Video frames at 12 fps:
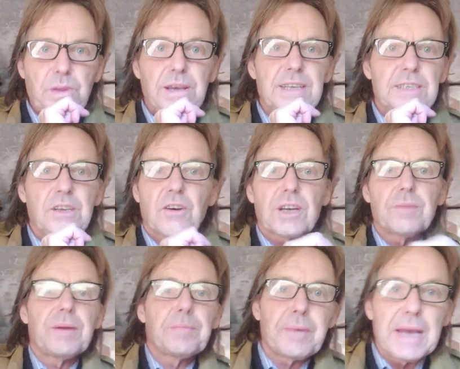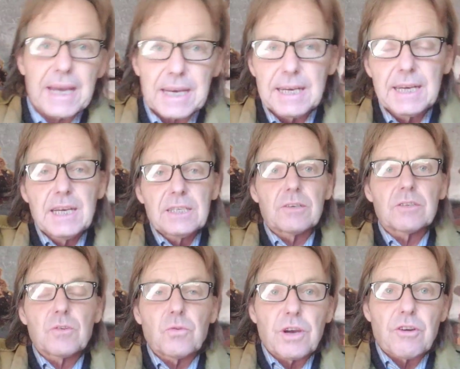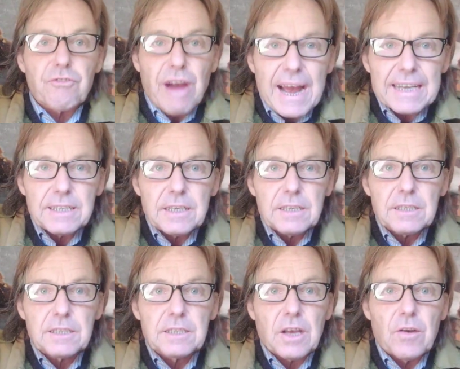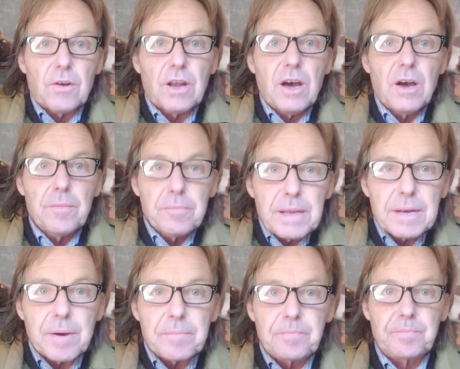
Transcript: It's not going to be big, so it's called a grand solar minimum.